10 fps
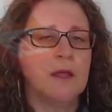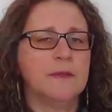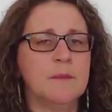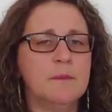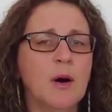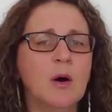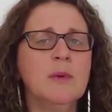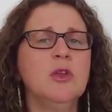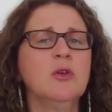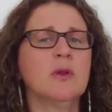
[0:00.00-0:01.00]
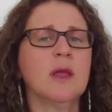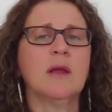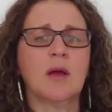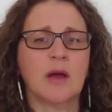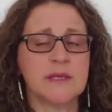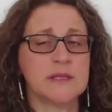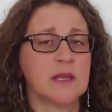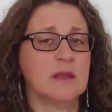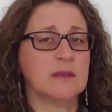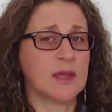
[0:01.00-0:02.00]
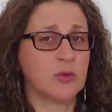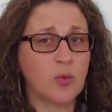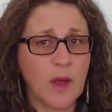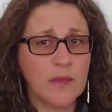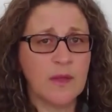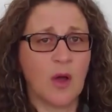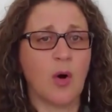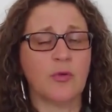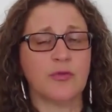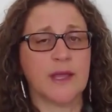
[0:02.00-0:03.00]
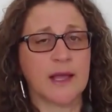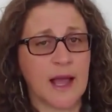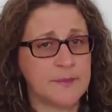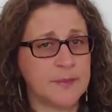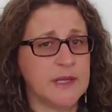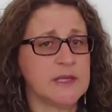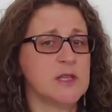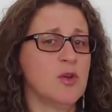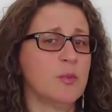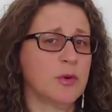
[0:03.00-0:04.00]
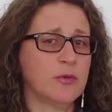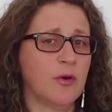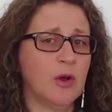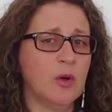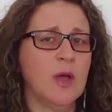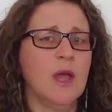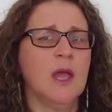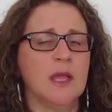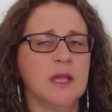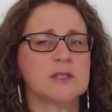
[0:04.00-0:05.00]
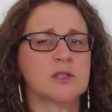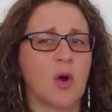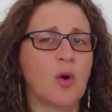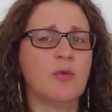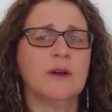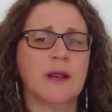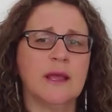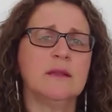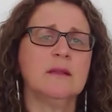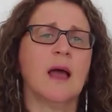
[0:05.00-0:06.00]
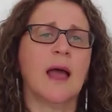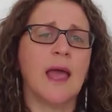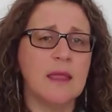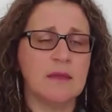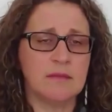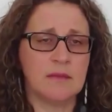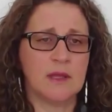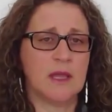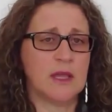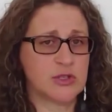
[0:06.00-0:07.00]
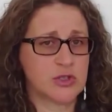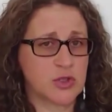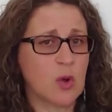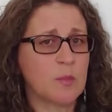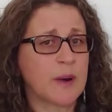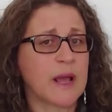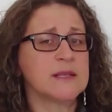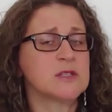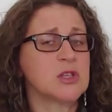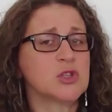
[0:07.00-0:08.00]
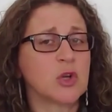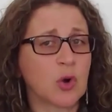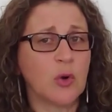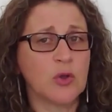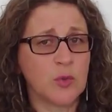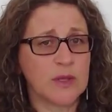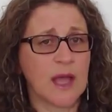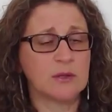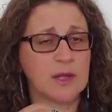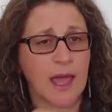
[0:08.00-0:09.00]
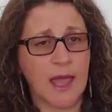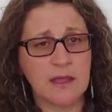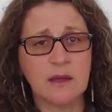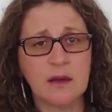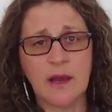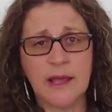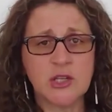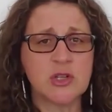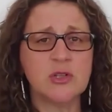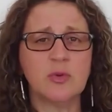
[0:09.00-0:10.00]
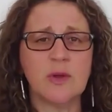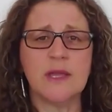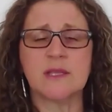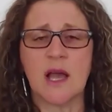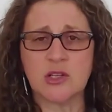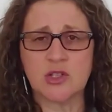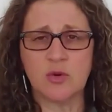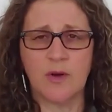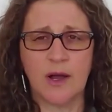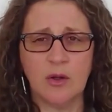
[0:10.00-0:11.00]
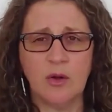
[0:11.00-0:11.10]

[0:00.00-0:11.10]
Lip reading: The moment you realize that one of the companies in your portfolio is overrated and its stock price is growing without any relation to its actual value,